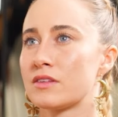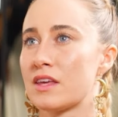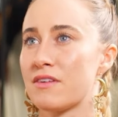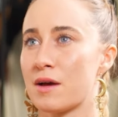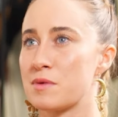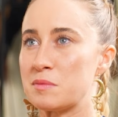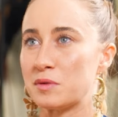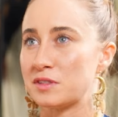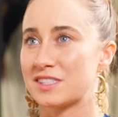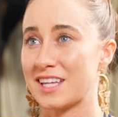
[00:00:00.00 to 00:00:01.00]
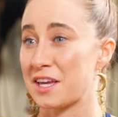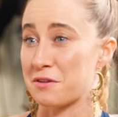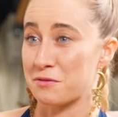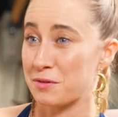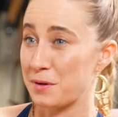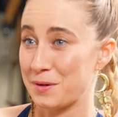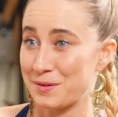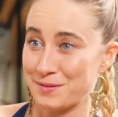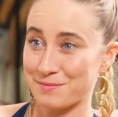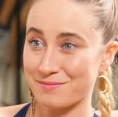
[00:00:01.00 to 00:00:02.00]
they've had people stay in
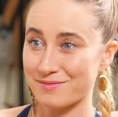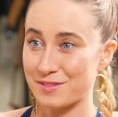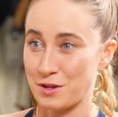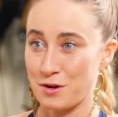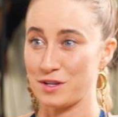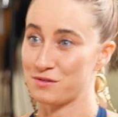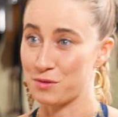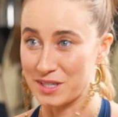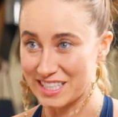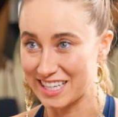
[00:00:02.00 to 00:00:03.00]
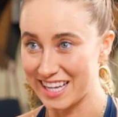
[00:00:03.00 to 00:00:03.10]
for thirty, forty